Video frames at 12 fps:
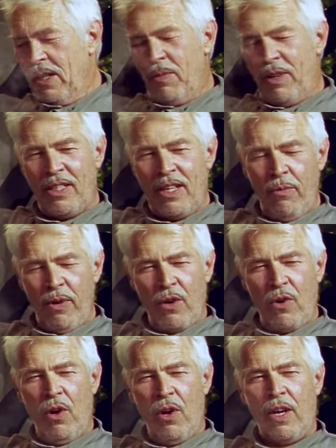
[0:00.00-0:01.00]
Well, as I
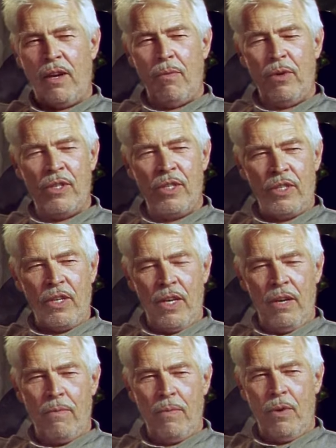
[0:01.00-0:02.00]
recall, it was just
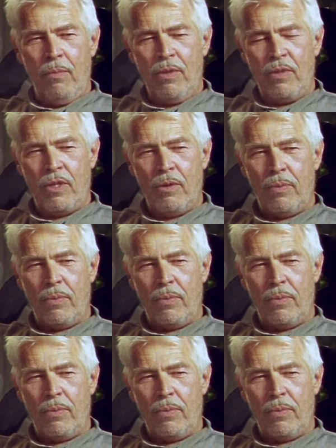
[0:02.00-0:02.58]
kind of almost,